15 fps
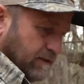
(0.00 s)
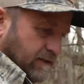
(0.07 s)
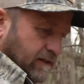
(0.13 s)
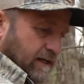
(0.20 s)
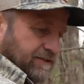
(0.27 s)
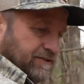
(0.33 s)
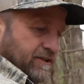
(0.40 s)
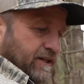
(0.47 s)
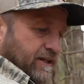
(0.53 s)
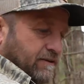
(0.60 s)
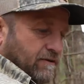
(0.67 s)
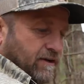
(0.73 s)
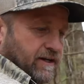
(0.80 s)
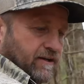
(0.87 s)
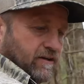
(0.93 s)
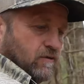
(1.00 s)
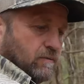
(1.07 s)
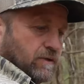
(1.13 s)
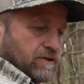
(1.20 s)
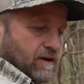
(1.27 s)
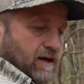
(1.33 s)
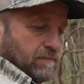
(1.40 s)
I'll set it right here on
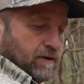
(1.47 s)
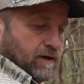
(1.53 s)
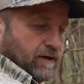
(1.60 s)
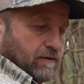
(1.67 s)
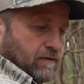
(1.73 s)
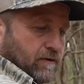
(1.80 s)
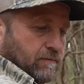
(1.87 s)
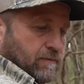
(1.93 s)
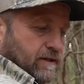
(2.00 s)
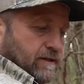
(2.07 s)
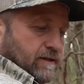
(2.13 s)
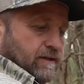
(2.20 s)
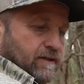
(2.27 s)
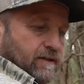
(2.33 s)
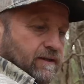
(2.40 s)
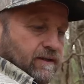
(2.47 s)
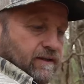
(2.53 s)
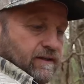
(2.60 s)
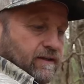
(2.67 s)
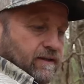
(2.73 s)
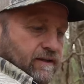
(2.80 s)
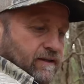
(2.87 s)
my tripod arm
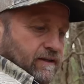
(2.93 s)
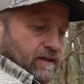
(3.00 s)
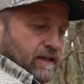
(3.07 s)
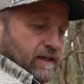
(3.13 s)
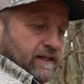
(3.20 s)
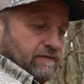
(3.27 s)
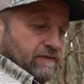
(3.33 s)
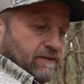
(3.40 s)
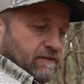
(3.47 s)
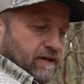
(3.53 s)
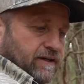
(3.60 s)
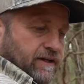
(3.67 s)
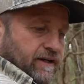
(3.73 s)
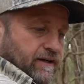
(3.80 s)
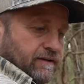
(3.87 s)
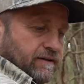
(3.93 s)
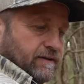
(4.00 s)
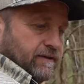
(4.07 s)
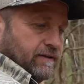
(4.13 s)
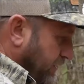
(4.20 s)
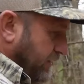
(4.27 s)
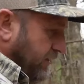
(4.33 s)
and leave it right there.
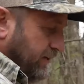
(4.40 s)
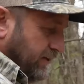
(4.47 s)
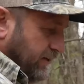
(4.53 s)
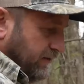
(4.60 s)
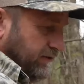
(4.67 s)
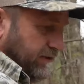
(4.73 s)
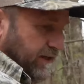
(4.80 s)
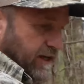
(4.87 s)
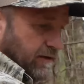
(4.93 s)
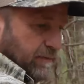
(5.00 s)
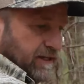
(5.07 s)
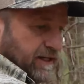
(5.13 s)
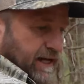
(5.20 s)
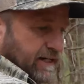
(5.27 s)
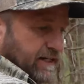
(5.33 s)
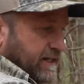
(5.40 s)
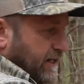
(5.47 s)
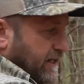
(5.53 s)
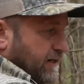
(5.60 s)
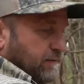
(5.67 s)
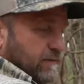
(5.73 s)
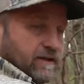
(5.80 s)
So I got my
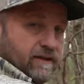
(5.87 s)
Tacticam